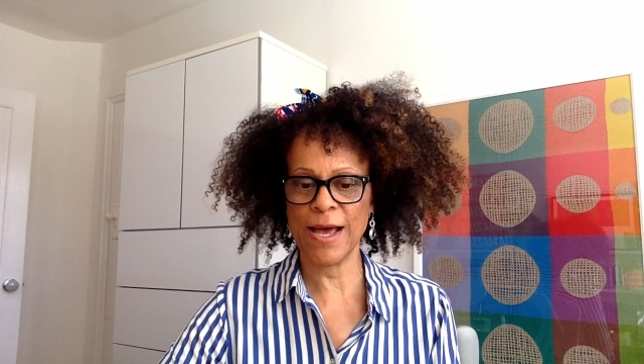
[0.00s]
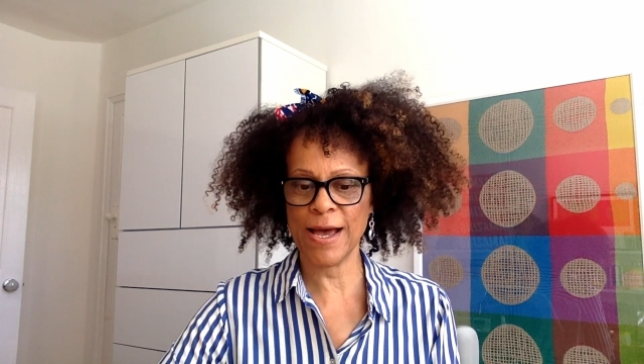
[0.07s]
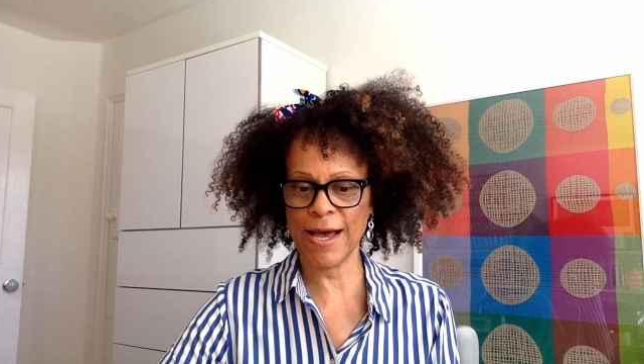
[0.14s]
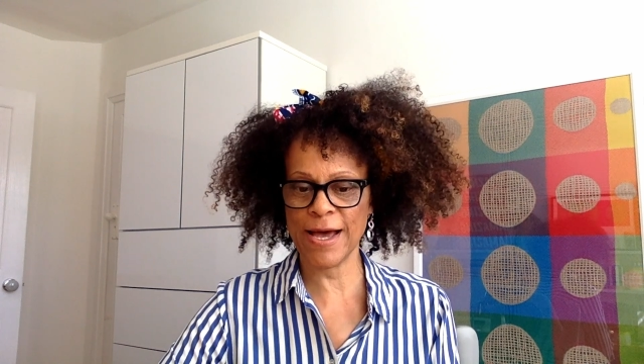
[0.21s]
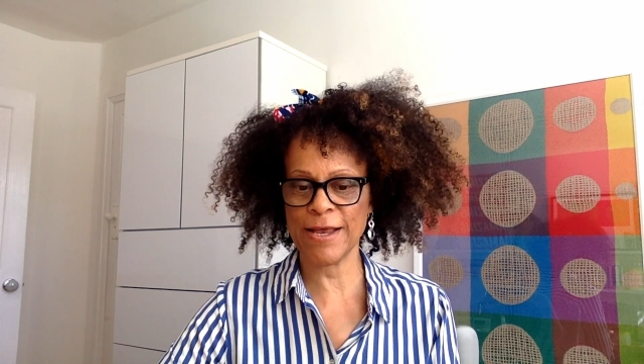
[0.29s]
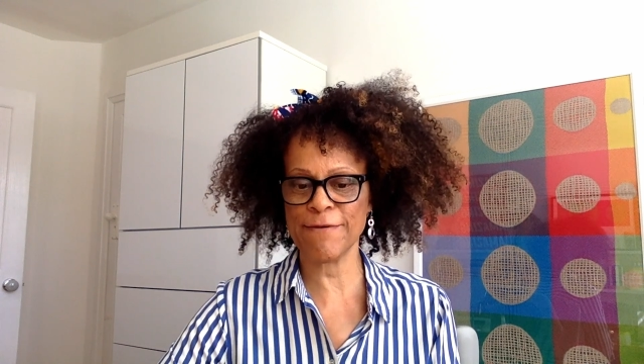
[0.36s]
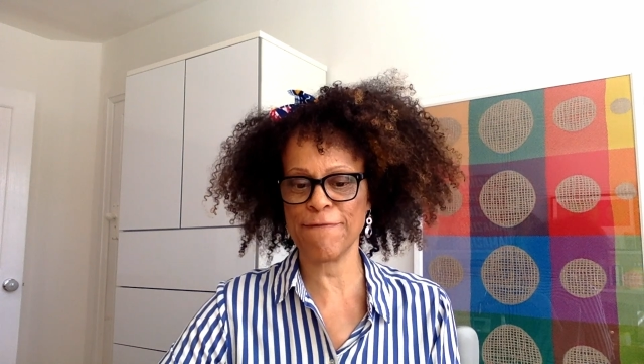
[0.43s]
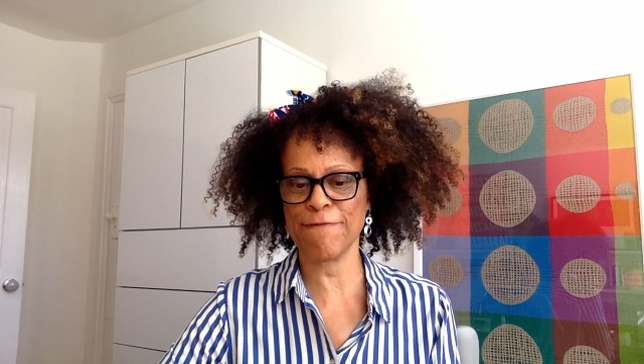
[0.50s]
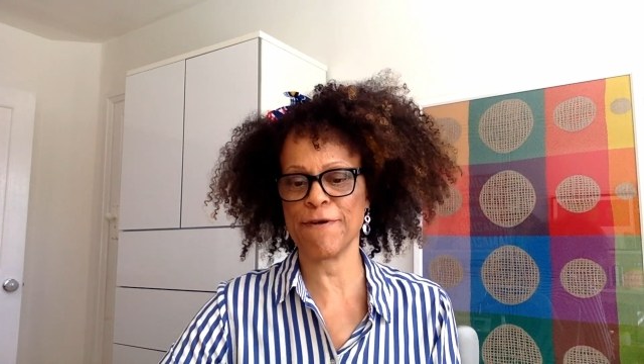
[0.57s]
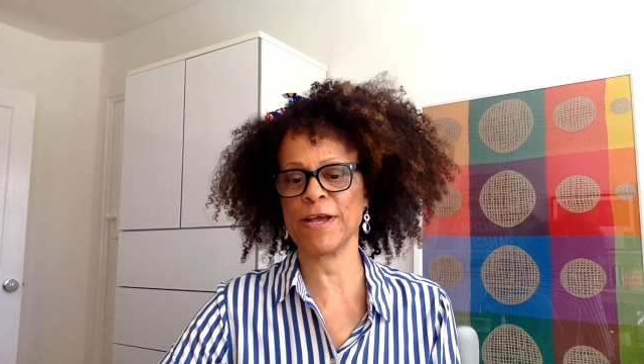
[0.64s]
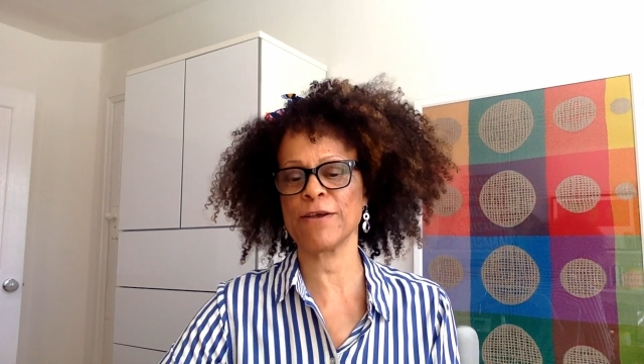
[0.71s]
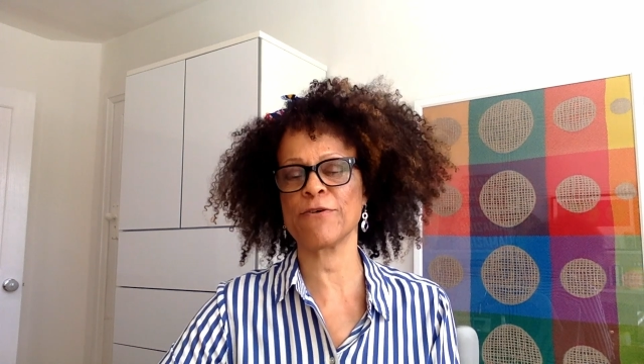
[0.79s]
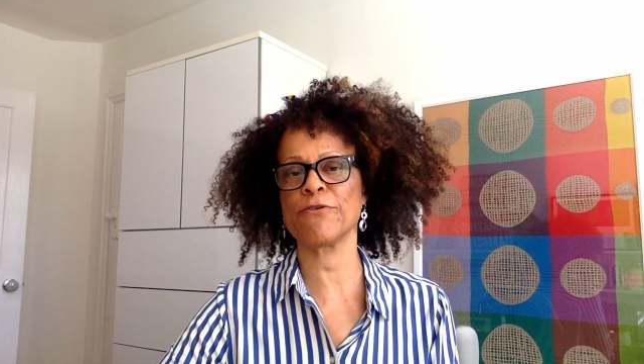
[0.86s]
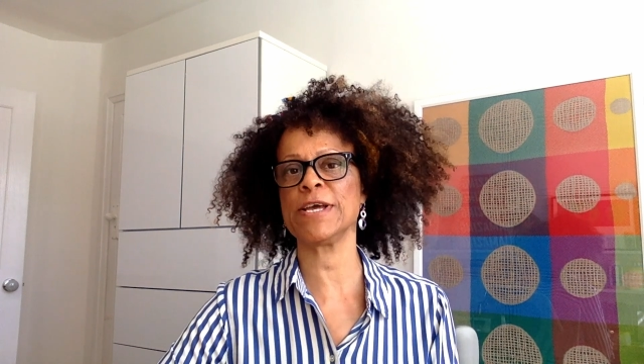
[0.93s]
Anne
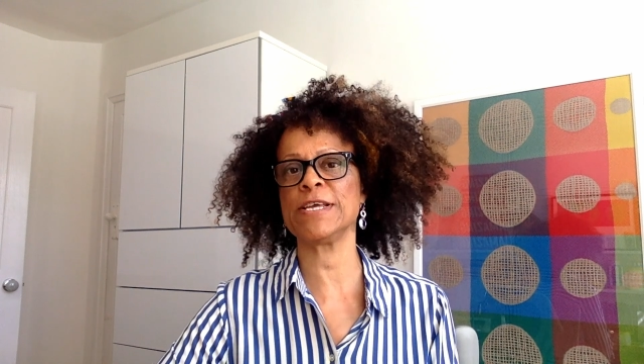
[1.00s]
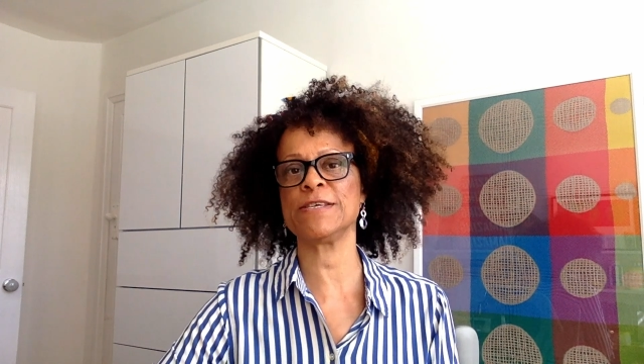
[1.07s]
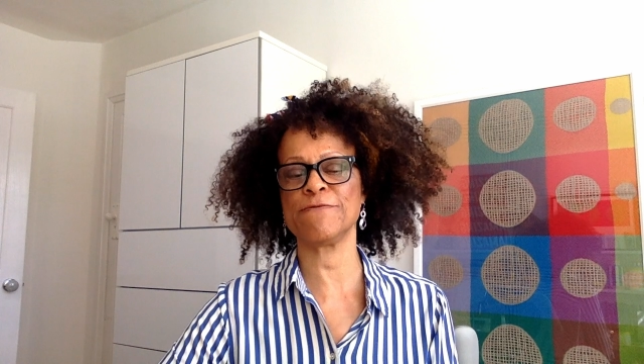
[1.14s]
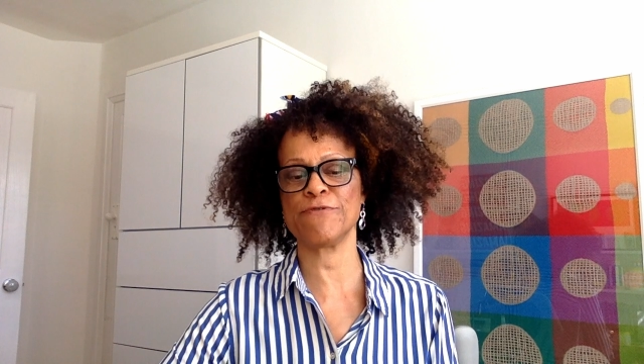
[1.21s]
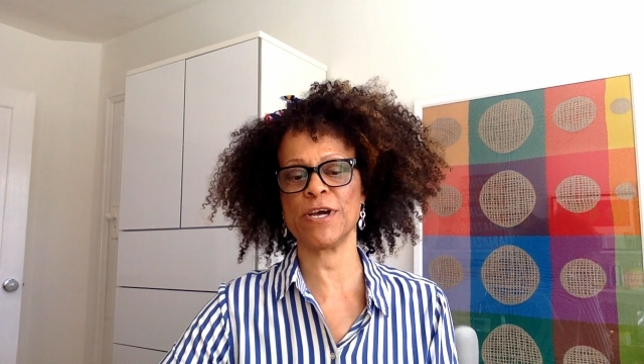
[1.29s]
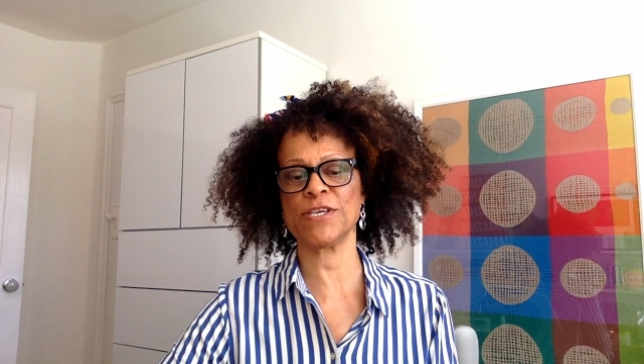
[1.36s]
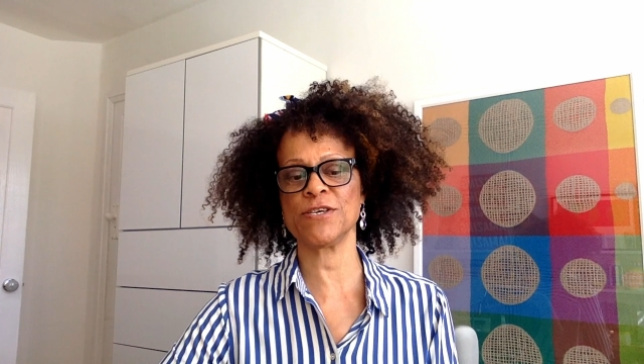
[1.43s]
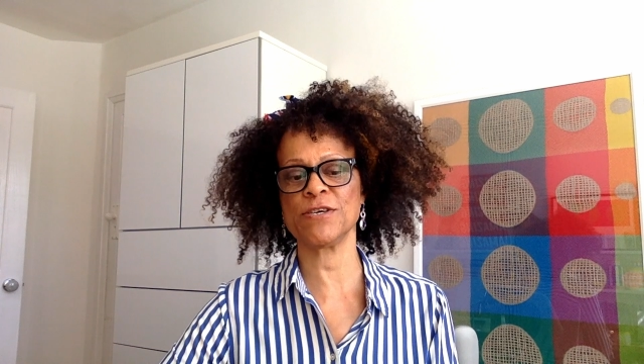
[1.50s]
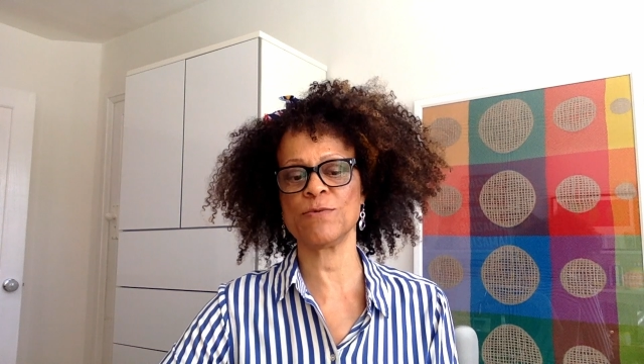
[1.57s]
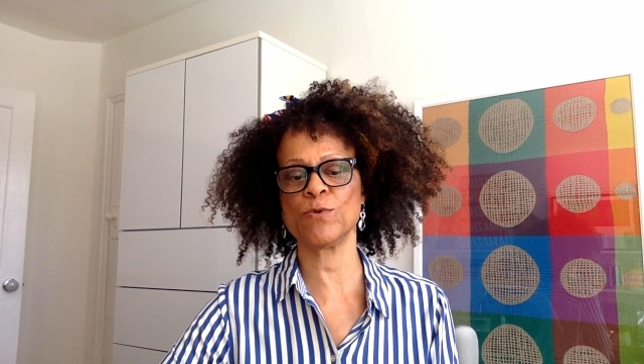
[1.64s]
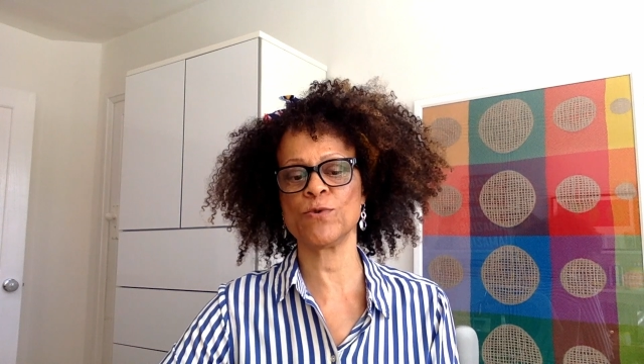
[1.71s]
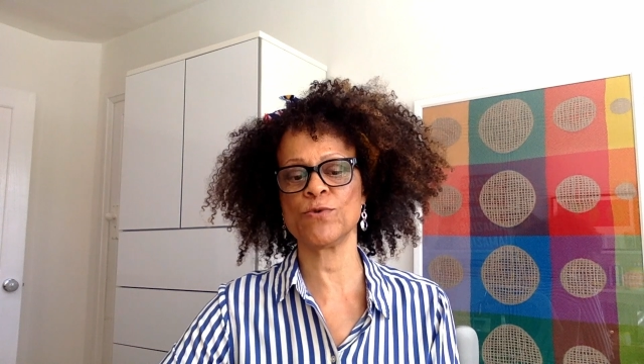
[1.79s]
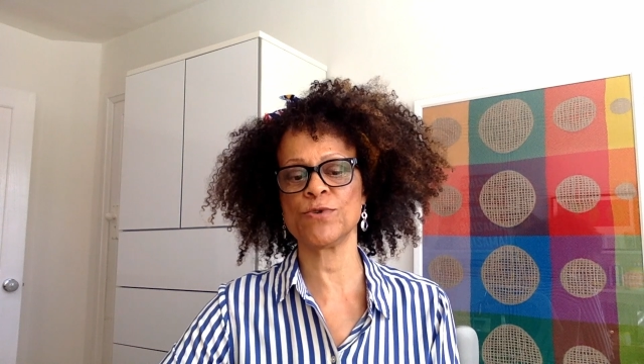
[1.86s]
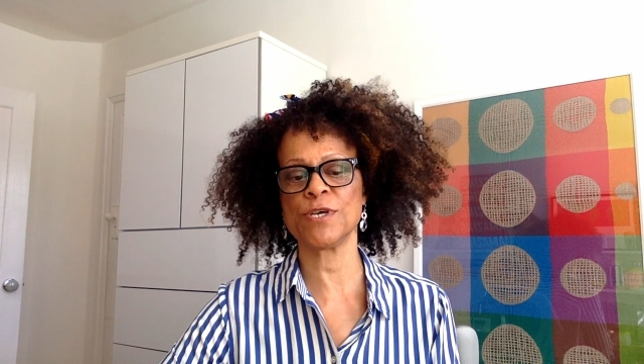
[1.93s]
Frank Creative Writing
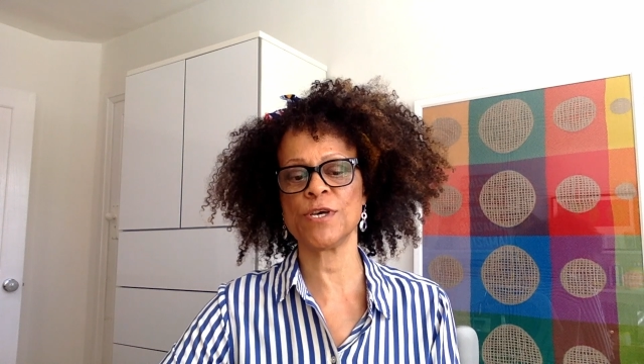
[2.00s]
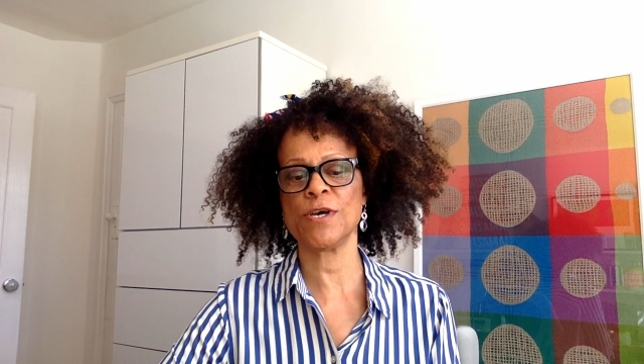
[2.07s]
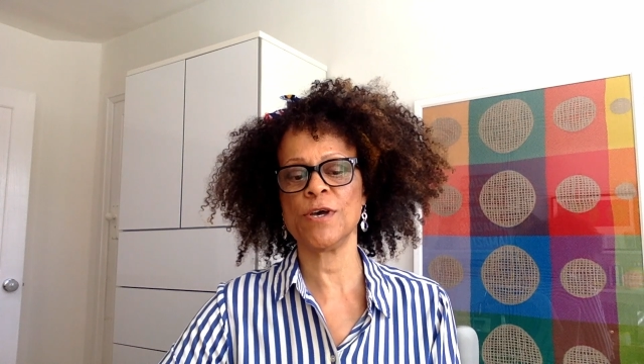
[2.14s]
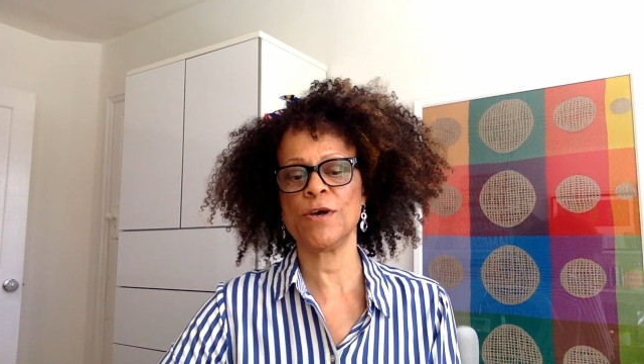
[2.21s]
Award